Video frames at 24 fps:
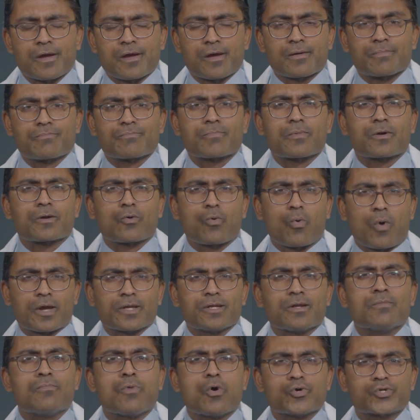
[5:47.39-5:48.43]
uh, quite
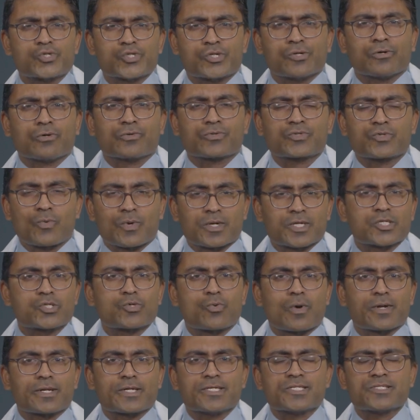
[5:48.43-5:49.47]
emotional.
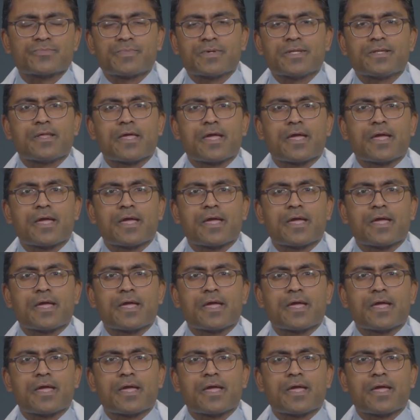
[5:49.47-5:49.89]
2020 has been